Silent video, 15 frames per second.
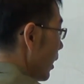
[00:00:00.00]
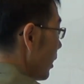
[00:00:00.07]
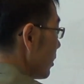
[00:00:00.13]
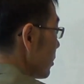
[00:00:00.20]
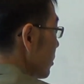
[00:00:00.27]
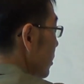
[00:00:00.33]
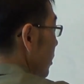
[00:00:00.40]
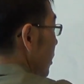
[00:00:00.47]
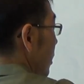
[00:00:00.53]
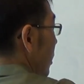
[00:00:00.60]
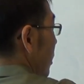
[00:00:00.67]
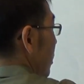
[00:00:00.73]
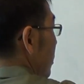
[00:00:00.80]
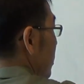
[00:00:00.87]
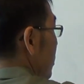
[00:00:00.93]
x,
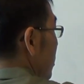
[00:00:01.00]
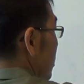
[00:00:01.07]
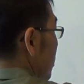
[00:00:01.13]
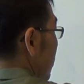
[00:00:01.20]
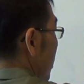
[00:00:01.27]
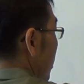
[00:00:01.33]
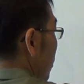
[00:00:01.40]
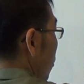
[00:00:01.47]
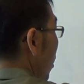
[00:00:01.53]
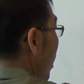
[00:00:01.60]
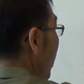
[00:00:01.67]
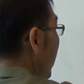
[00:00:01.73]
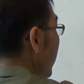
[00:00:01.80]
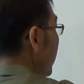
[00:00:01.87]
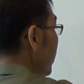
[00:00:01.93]
this is my
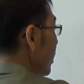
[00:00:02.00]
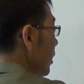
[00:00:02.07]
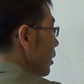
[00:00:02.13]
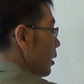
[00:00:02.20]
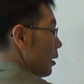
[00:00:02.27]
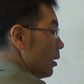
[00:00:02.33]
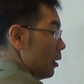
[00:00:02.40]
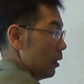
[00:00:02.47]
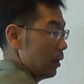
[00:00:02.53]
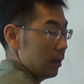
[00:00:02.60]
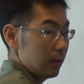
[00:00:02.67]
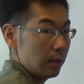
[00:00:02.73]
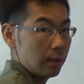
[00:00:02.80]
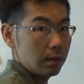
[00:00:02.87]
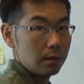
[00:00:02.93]
y,
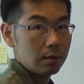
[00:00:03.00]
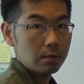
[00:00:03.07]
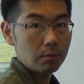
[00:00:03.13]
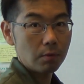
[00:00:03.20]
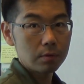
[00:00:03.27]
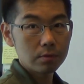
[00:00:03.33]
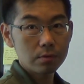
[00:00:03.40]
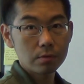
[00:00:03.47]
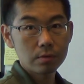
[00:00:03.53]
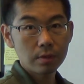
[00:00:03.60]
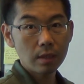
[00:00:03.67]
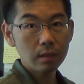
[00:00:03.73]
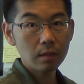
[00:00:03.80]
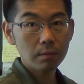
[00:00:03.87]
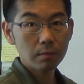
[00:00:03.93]
and then once you
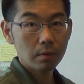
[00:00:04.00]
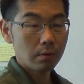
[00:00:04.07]
set the